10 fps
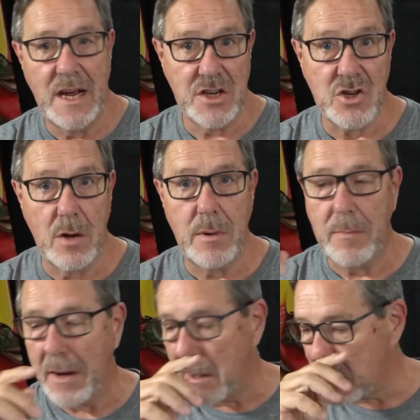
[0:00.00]
It's going to be
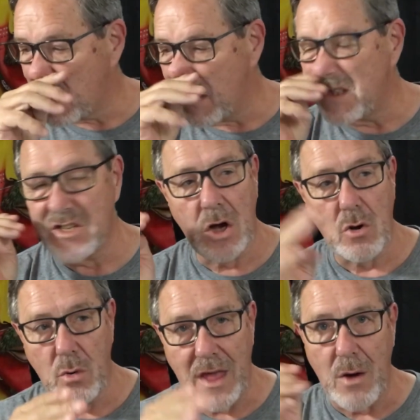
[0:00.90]
better." So I said, "I'll
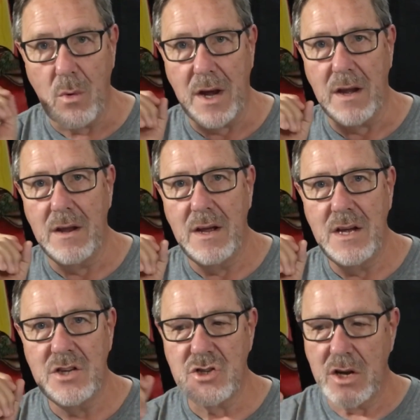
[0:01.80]
go that way."
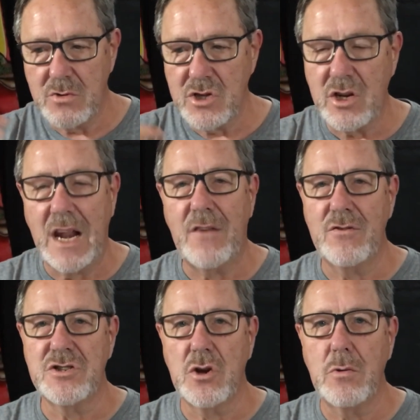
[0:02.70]
So he was looking out for
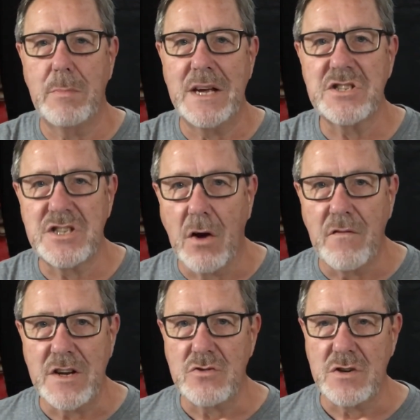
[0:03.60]
his own best
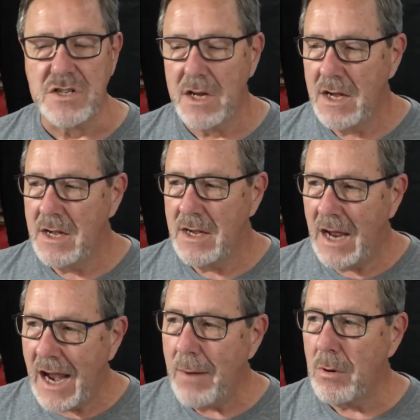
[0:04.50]
self-interest.
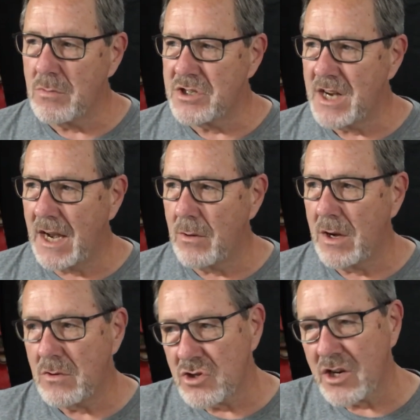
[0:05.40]
Abram was saying
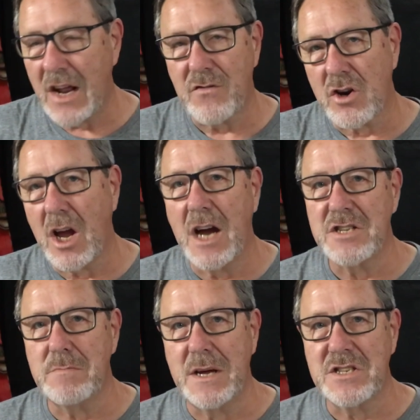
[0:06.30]
he was looking out for
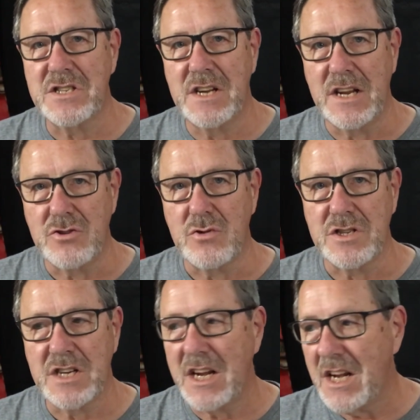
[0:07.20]
God's best
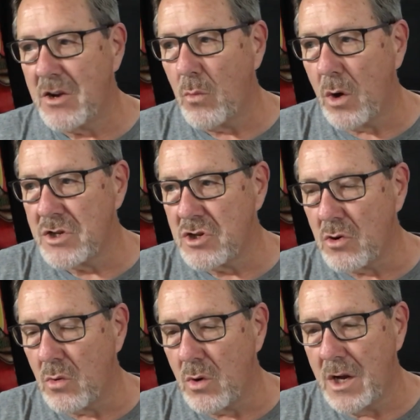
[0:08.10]
interest. He didn't want
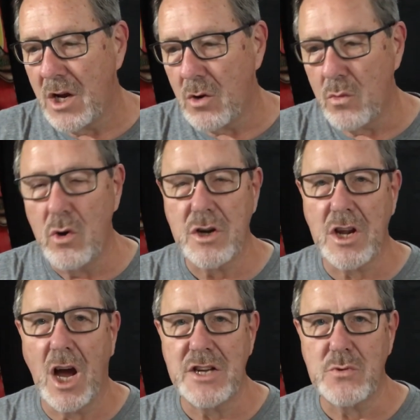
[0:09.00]
to ruin
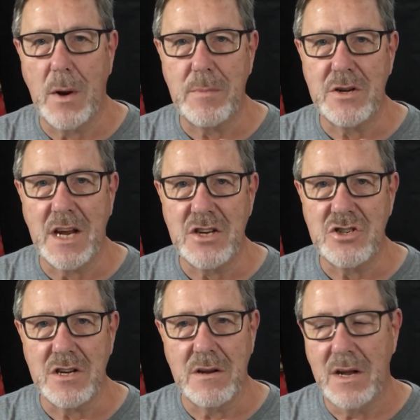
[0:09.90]
God's
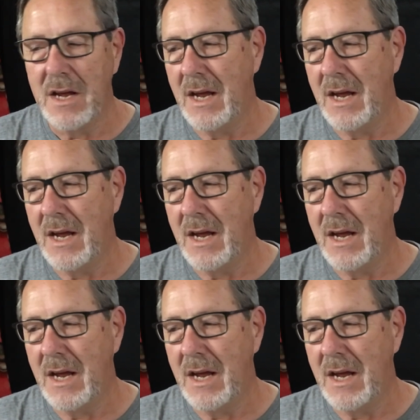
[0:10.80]
reputation.